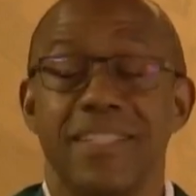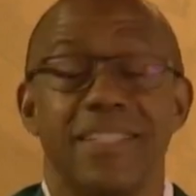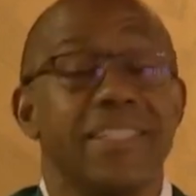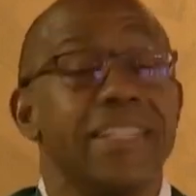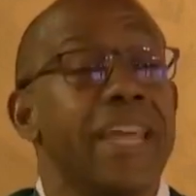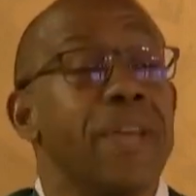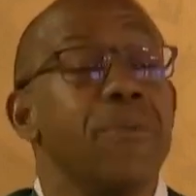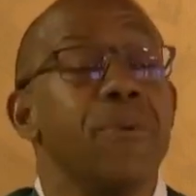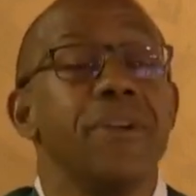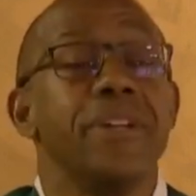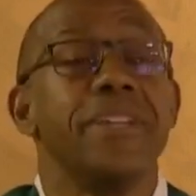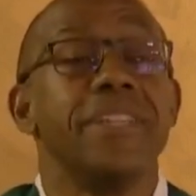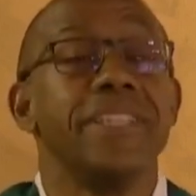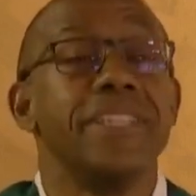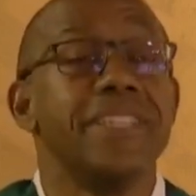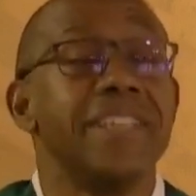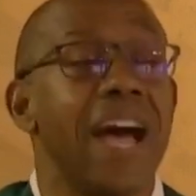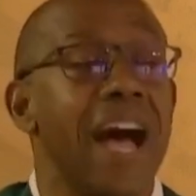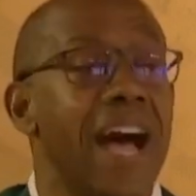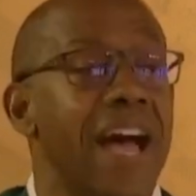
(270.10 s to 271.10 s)
They were
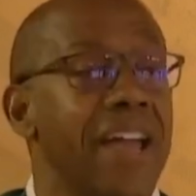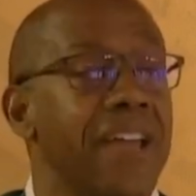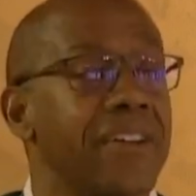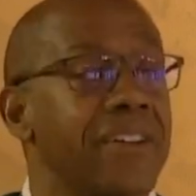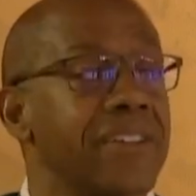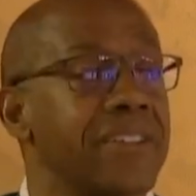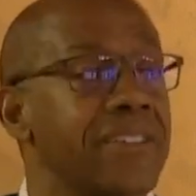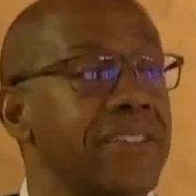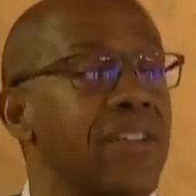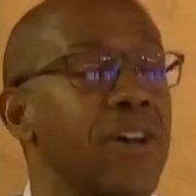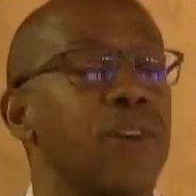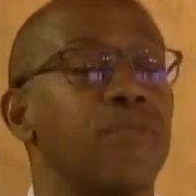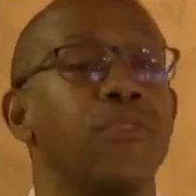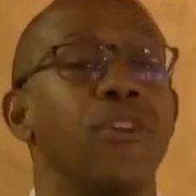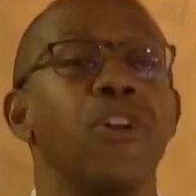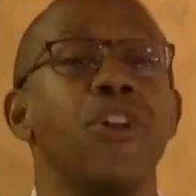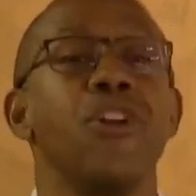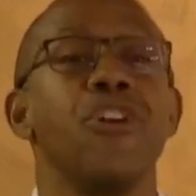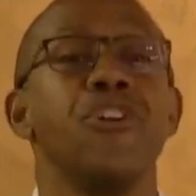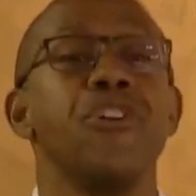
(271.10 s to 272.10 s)
desirous of
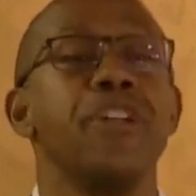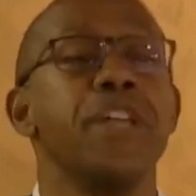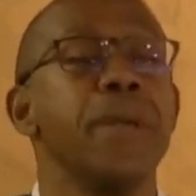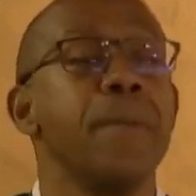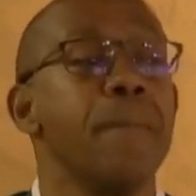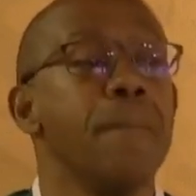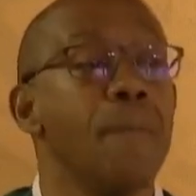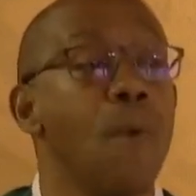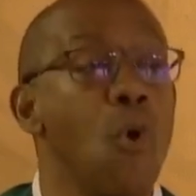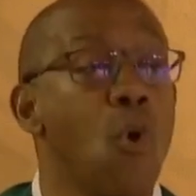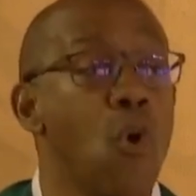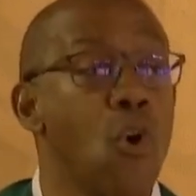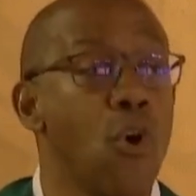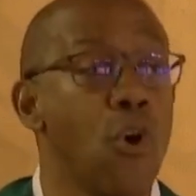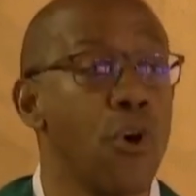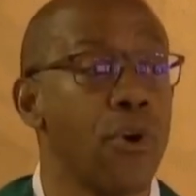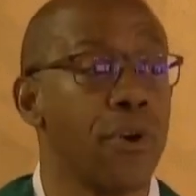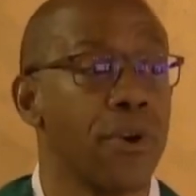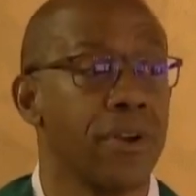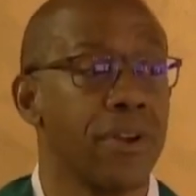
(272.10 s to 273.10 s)
learning
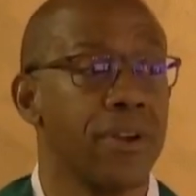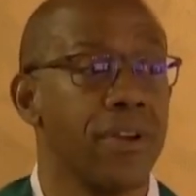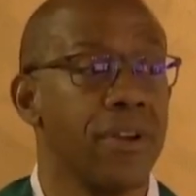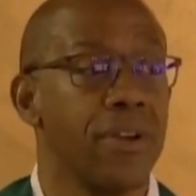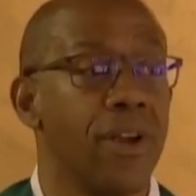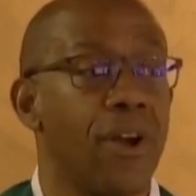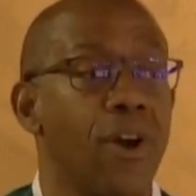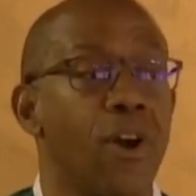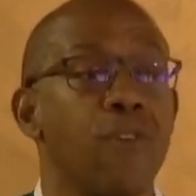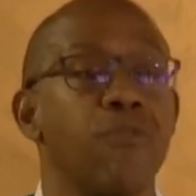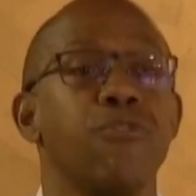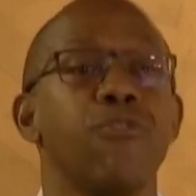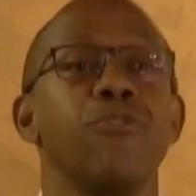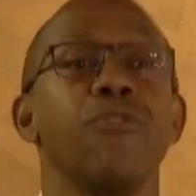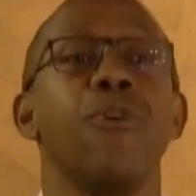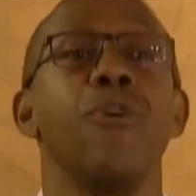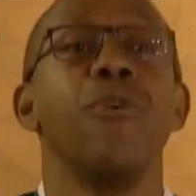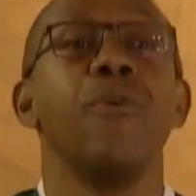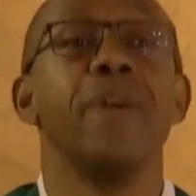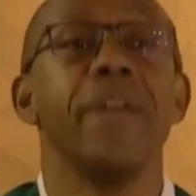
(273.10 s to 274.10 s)
more, of
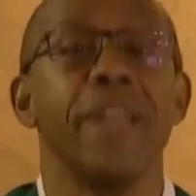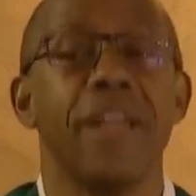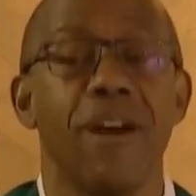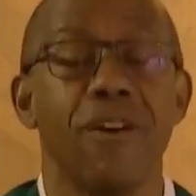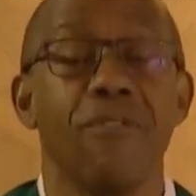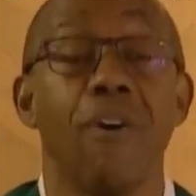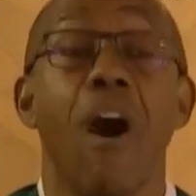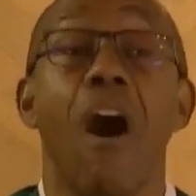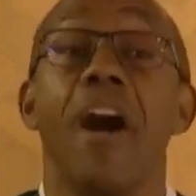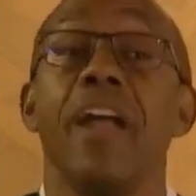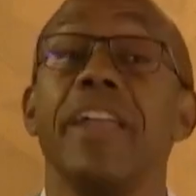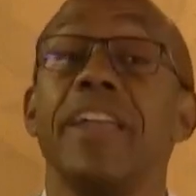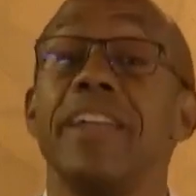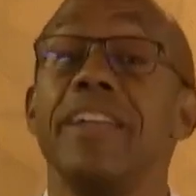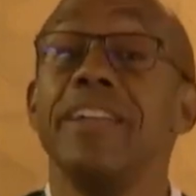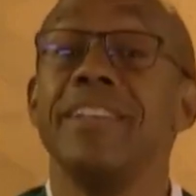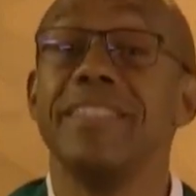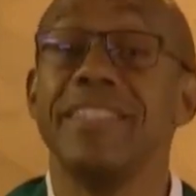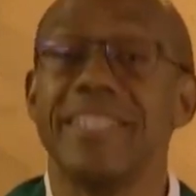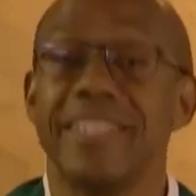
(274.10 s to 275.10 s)
growing, of
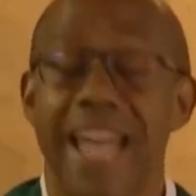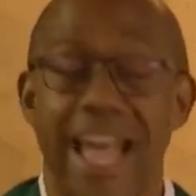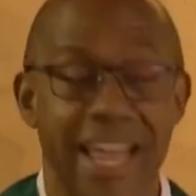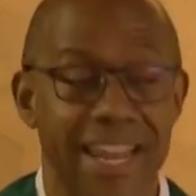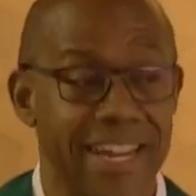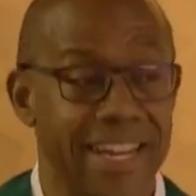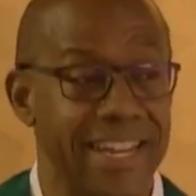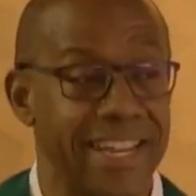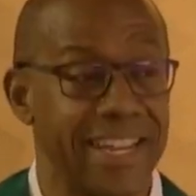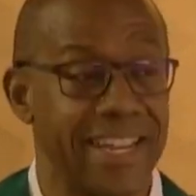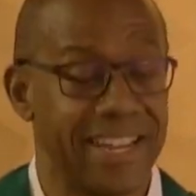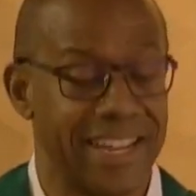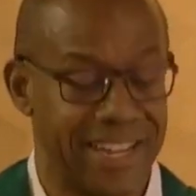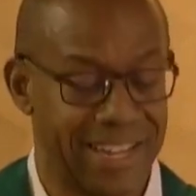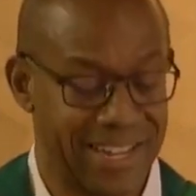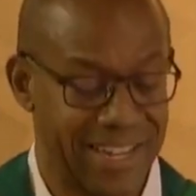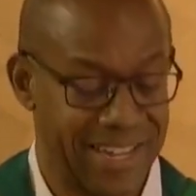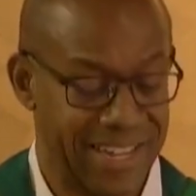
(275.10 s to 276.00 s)
understanding.